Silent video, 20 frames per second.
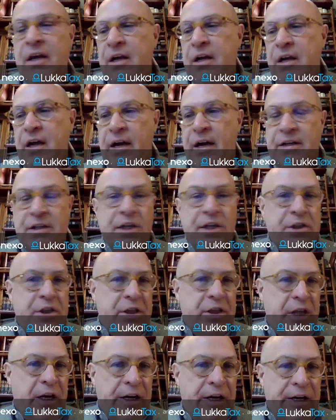
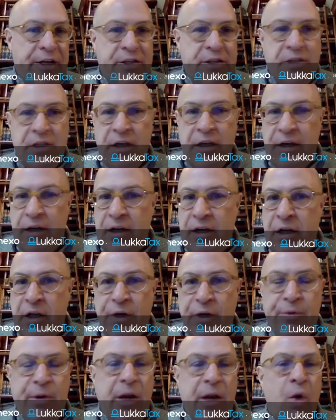digitized
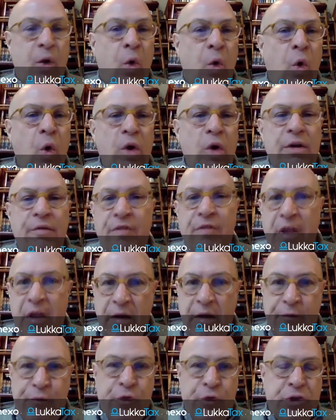clearing, all of the
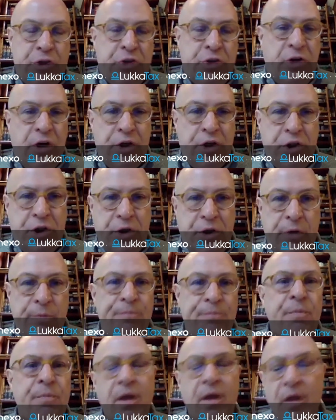infrastructure
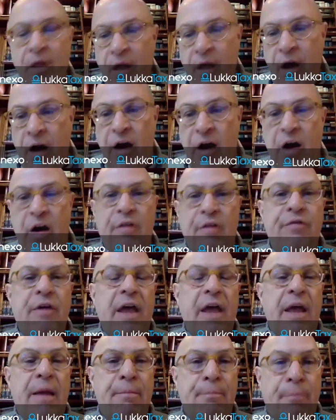of
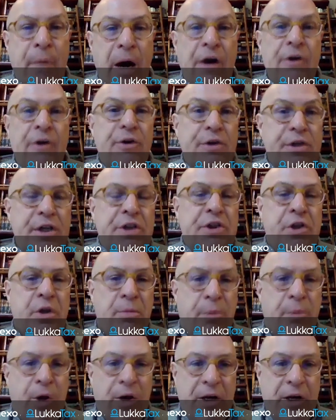a modern digital
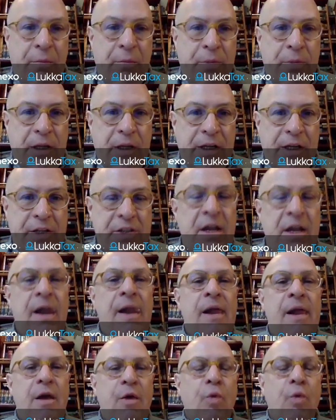marketplace
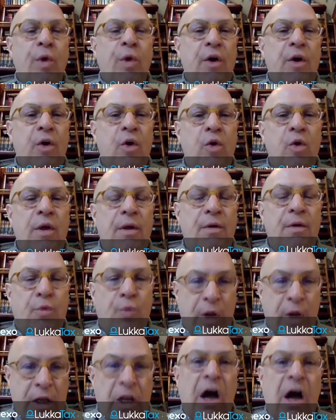will
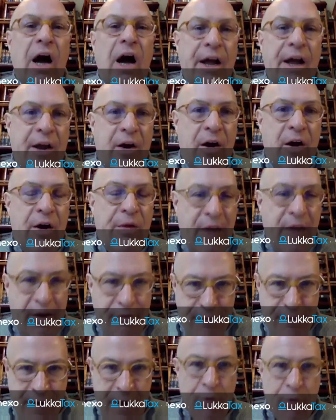rely on that
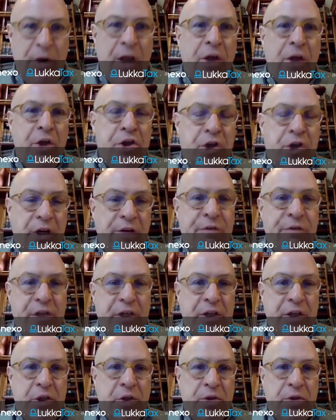foundation of a
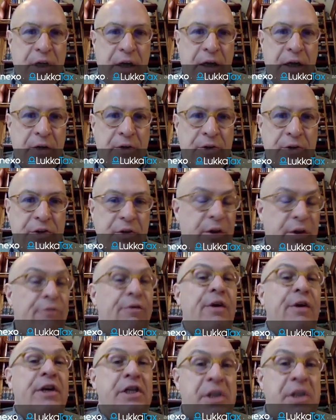digital dollar. So they're
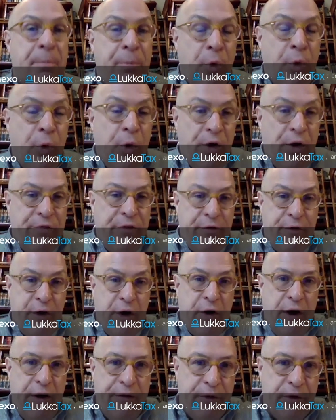very supportive of
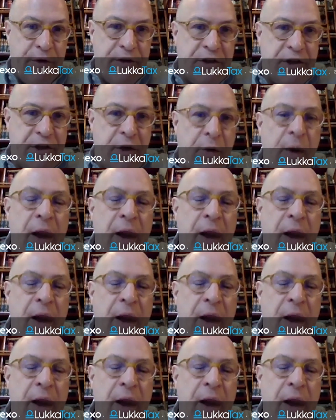our efforts. So